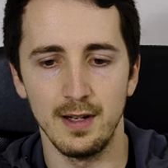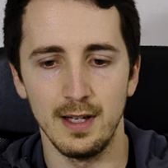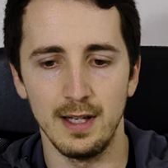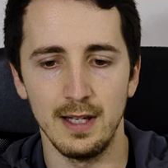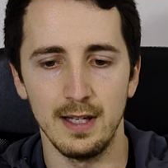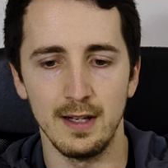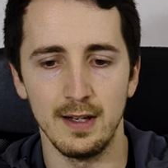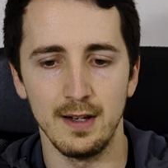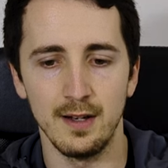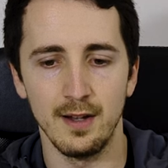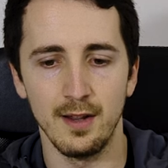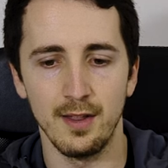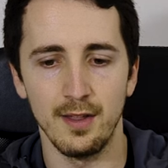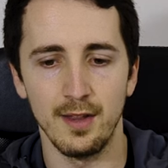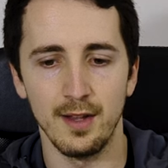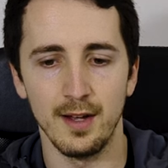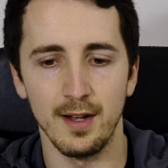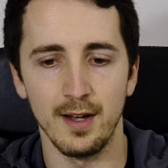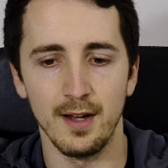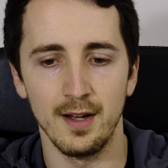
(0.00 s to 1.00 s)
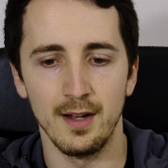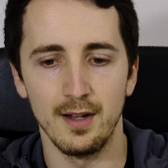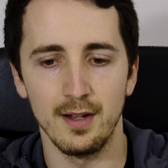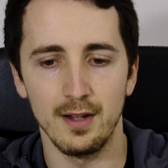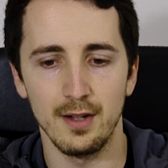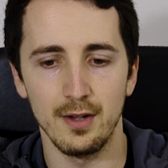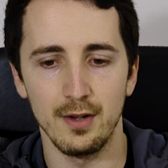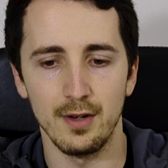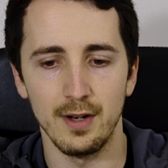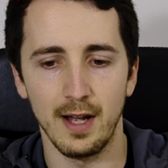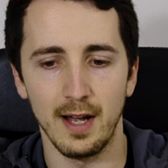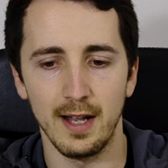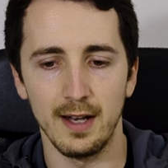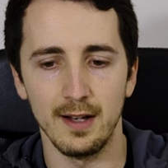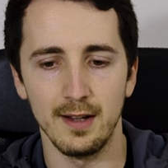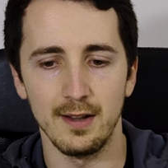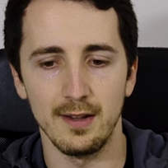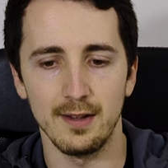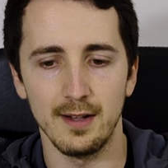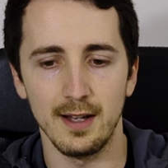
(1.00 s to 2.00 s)
in the
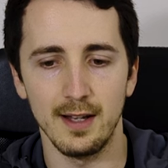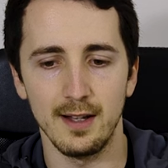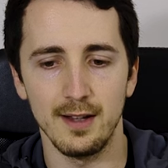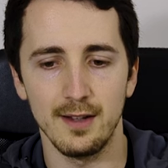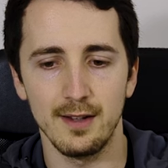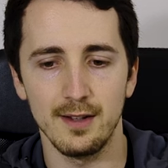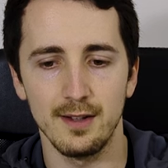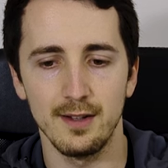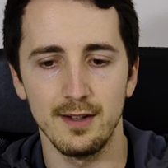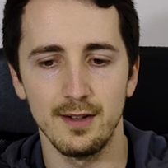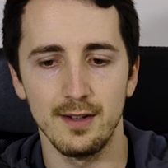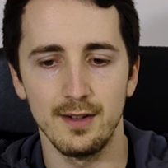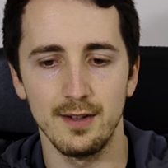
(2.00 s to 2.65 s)
United States?